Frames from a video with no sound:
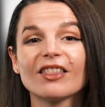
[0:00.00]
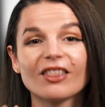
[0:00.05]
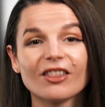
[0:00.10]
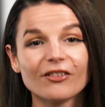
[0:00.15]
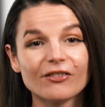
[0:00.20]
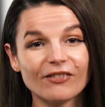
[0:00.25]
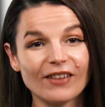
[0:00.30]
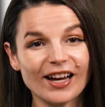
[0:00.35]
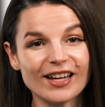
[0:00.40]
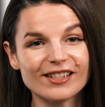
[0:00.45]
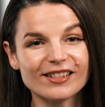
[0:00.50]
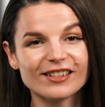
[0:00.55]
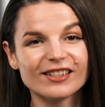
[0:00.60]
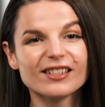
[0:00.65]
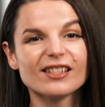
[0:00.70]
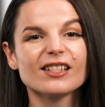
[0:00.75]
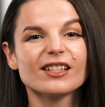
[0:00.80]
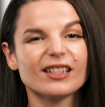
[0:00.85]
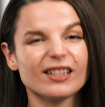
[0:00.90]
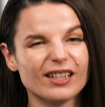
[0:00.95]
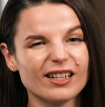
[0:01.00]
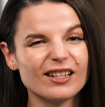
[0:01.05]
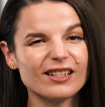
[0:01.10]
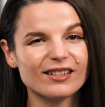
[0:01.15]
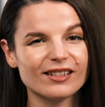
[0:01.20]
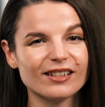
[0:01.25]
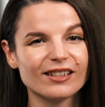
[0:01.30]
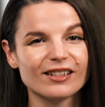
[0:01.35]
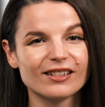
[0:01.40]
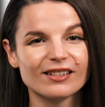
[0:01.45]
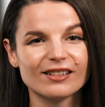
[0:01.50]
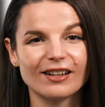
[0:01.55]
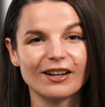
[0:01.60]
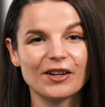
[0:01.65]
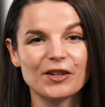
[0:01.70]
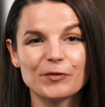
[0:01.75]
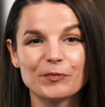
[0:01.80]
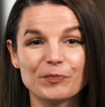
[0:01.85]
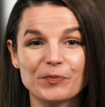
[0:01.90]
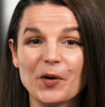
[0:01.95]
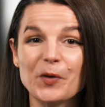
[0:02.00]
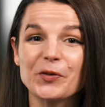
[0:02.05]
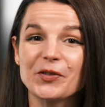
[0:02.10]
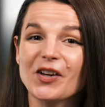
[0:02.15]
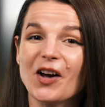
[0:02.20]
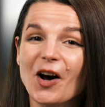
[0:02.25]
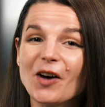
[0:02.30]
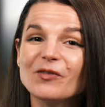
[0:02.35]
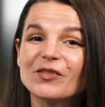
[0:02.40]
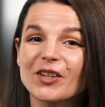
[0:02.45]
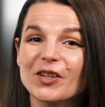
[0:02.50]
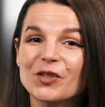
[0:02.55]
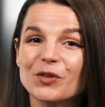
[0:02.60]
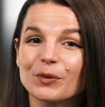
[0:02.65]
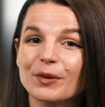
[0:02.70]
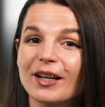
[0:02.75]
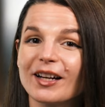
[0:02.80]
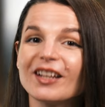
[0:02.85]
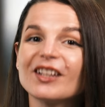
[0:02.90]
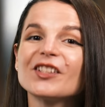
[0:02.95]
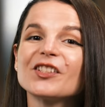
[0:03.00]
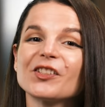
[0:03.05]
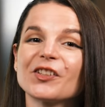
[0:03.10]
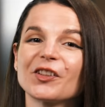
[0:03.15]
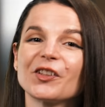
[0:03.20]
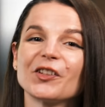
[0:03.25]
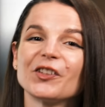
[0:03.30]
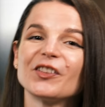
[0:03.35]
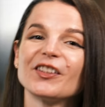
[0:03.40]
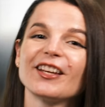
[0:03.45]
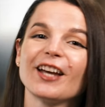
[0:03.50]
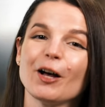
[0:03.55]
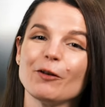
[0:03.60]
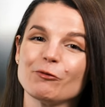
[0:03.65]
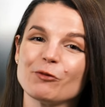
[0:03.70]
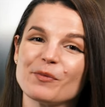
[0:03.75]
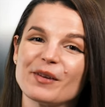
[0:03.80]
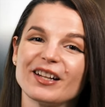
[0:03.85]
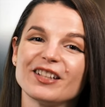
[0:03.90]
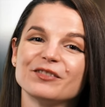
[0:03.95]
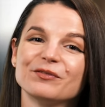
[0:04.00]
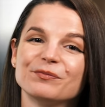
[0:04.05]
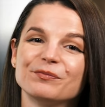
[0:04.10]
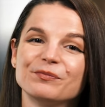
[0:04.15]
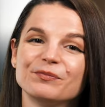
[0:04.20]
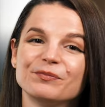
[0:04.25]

The fastest, easiest, and most obvious way to learn the alphabet.